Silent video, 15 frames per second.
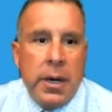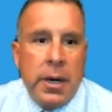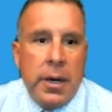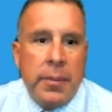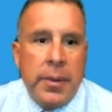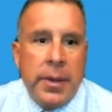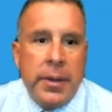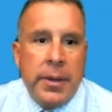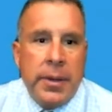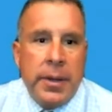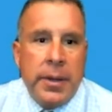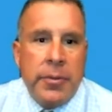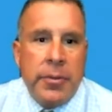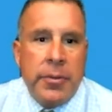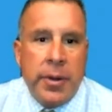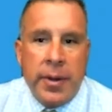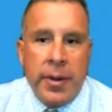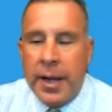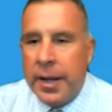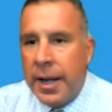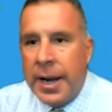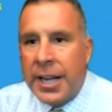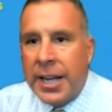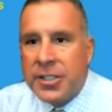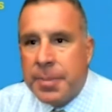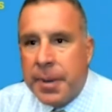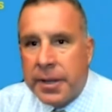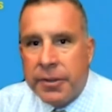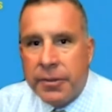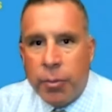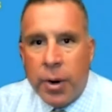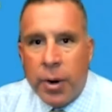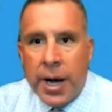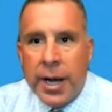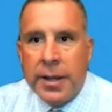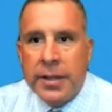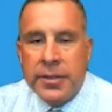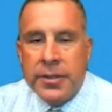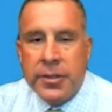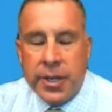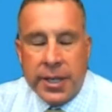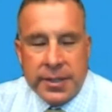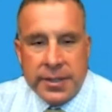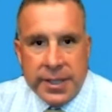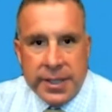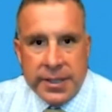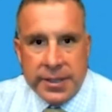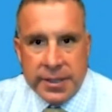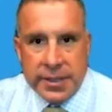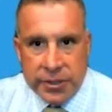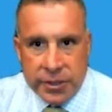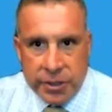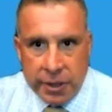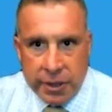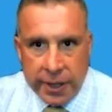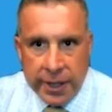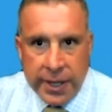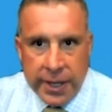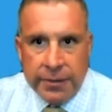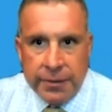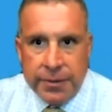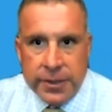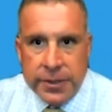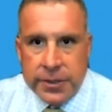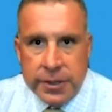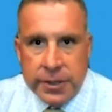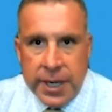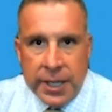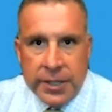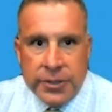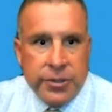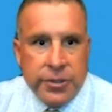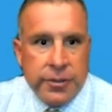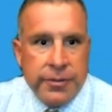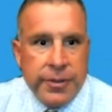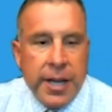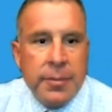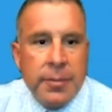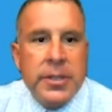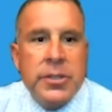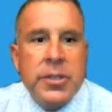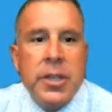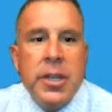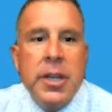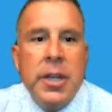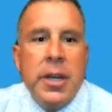And it's an aspect of why the United States is such a target now for international families.